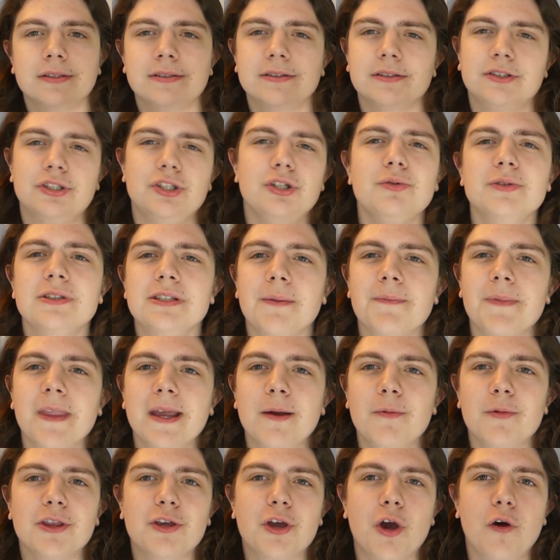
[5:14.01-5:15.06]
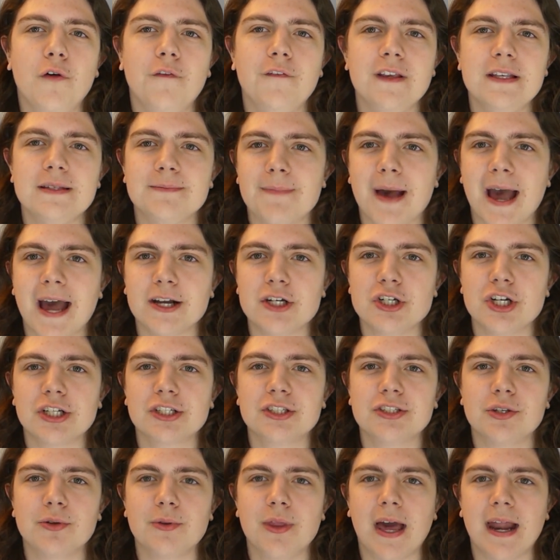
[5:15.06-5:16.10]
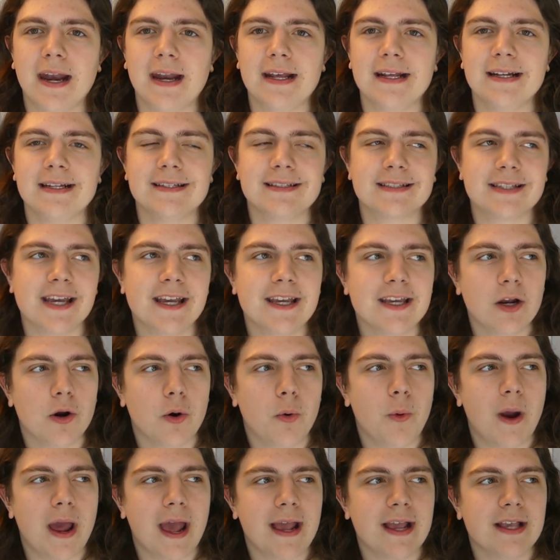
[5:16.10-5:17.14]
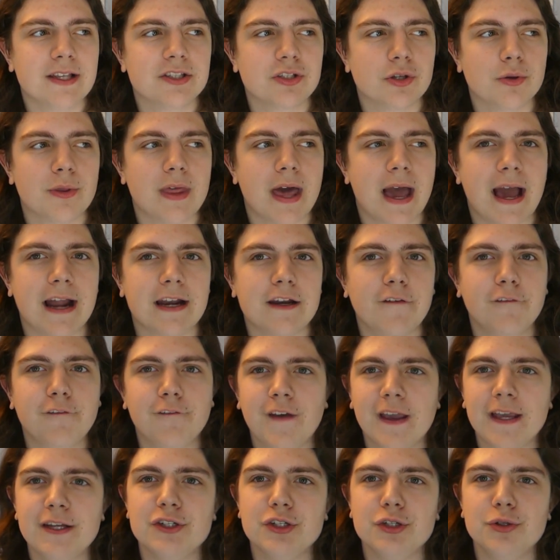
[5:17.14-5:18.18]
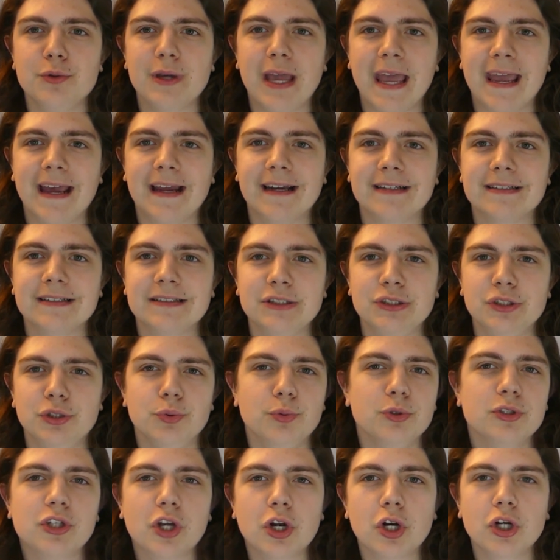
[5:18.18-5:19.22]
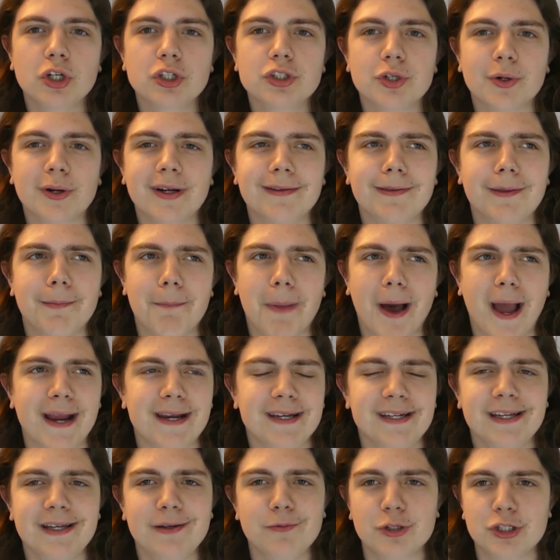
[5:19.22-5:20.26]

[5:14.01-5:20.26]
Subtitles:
do something with Kofi's magic so that it is taken away so that Feiju can't use her during the binding,